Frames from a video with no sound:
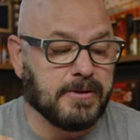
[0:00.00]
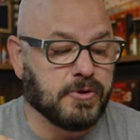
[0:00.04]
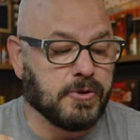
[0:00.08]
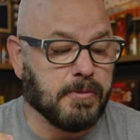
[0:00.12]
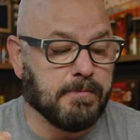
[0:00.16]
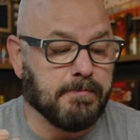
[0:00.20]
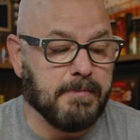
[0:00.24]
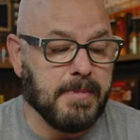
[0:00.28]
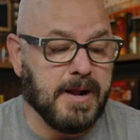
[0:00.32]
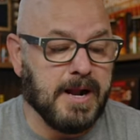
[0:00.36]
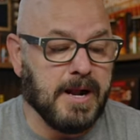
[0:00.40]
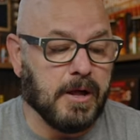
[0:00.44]
to
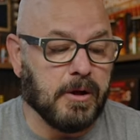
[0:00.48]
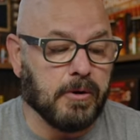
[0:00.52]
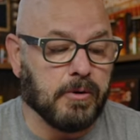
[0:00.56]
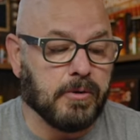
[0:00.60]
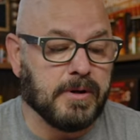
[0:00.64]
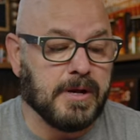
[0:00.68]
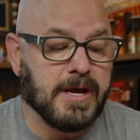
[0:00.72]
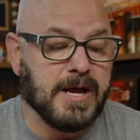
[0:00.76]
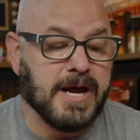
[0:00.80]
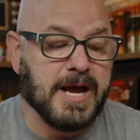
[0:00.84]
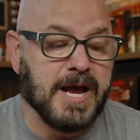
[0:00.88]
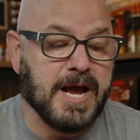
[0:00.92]
mellow
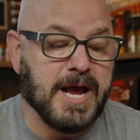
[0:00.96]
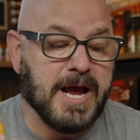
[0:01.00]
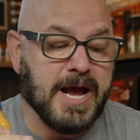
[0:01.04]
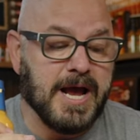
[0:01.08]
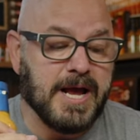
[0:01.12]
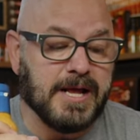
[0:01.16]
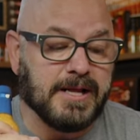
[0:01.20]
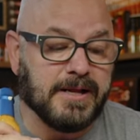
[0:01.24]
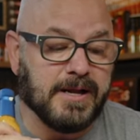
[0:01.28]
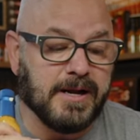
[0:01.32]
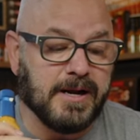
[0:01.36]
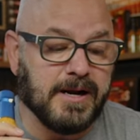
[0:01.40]

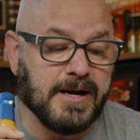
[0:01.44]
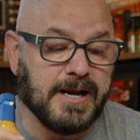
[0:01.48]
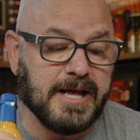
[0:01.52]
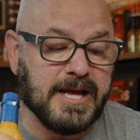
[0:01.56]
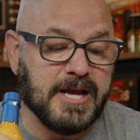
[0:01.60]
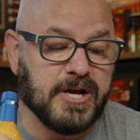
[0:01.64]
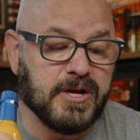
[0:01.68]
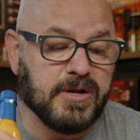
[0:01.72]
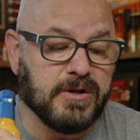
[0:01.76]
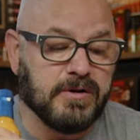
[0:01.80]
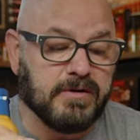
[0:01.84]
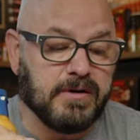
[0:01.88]
and the
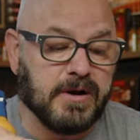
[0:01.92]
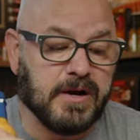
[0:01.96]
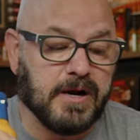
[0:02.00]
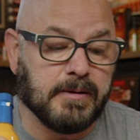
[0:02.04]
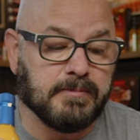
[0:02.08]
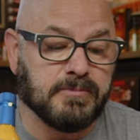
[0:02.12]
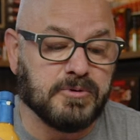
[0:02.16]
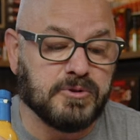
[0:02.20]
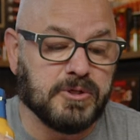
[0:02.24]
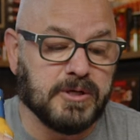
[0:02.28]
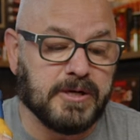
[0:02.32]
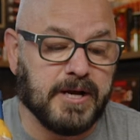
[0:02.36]
layer
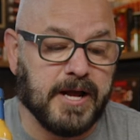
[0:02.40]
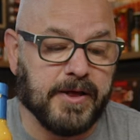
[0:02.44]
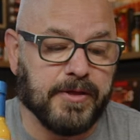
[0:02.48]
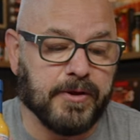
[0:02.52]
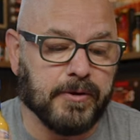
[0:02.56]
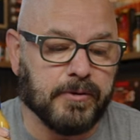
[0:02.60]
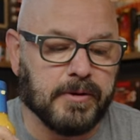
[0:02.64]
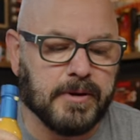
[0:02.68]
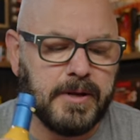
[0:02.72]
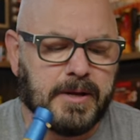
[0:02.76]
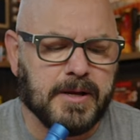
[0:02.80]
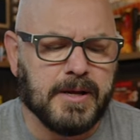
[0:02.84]
come
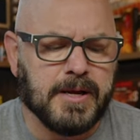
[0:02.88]
together.